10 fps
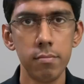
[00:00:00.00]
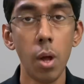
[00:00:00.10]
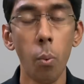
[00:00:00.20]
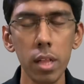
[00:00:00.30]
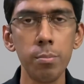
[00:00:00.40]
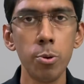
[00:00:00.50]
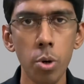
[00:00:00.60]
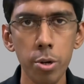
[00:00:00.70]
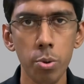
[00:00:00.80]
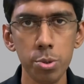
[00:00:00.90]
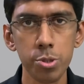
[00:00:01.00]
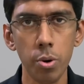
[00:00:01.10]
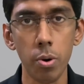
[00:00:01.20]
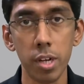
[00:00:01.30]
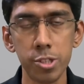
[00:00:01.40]
Welcome to Word Roast,
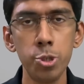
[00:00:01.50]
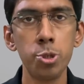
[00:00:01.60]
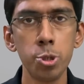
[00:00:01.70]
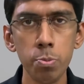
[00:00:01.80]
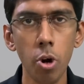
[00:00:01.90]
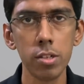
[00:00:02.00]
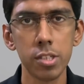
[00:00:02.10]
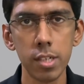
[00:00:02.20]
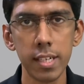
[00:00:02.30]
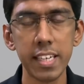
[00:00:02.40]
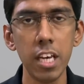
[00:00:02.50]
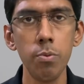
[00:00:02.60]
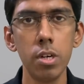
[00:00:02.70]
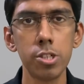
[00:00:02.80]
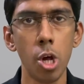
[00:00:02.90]
or as YouTube calls it,
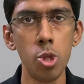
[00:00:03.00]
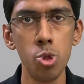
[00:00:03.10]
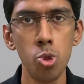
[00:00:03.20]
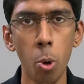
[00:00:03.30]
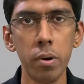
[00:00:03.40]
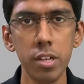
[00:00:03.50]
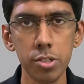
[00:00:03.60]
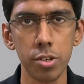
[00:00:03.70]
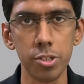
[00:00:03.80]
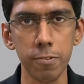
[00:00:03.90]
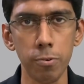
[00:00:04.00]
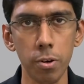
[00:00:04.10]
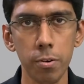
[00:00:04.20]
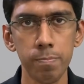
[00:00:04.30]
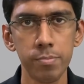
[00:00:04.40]
keywords nobody is searching
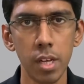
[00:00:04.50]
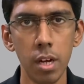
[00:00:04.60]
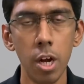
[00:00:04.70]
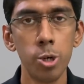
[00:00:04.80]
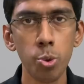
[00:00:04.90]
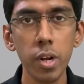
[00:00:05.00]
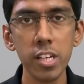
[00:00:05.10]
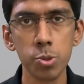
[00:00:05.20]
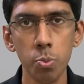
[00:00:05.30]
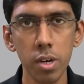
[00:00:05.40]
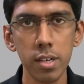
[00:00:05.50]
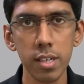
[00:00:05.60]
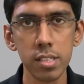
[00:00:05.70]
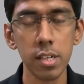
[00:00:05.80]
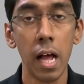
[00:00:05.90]
for. Today's word
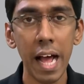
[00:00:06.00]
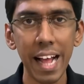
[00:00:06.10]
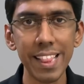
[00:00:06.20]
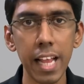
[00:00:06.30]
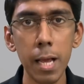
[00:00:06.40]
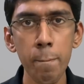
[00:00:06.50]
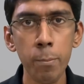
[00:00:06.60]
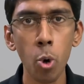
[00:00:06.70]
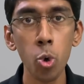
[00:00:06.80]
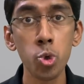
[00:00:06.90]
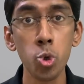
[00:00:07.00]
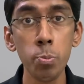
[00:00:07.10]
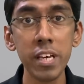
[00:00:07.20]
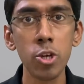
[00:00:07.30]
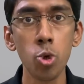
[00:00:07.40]
is
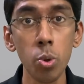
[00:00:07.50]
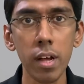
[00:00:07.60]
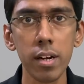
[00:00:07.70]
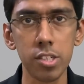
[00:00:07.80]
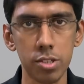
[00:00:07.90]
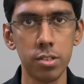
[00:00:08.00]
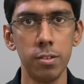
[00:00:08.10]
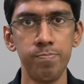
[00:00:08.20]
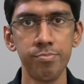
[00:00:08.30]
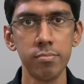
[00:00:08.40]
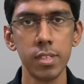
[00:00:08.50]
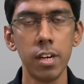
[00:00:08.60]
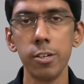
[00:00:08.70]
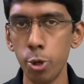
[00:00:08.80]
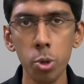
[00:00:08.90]
Librocubicularist.
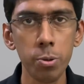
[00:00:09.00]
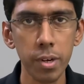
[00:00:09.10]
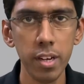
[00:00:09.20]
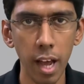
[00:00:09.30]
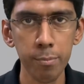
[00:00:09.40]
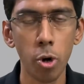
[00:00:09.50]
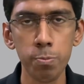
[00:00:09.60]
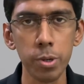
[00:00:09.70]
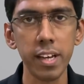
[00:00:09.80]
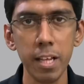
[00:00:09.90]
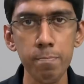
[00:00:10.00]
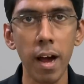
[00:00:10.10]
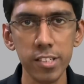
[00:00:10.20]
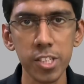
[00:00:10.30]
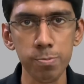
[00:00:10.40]
Don't worry, I'm not putting any
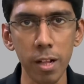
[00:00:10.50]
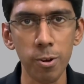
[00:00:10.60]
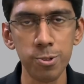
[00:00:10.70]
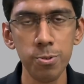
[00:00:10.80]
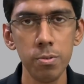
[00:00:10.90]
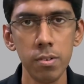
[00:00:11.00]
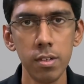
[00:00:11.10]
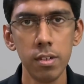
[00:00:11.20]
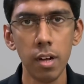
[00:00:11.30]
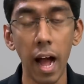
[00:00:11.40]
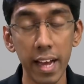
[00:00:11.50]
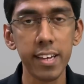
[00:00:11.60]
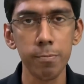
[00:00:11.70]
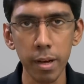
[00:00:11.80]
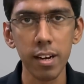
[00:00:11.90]
magic spell on you. I
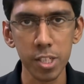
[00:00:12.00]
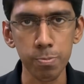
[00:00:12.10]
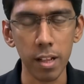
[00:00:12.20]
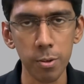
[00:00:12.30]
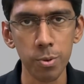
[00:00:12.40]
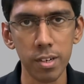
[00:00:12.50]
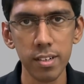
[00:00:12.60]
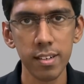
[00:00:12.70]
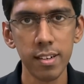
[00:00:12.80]
can barely spell the word.